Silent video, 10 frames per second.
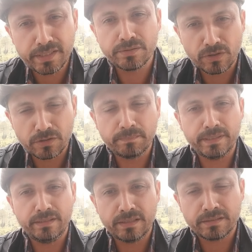not
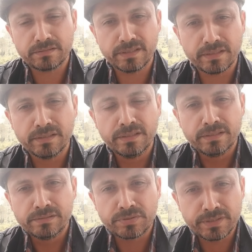be less than
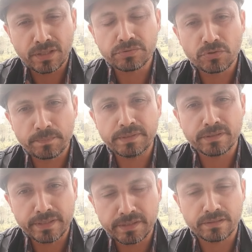3000 rupees a
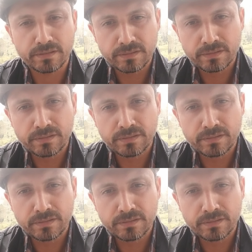liter.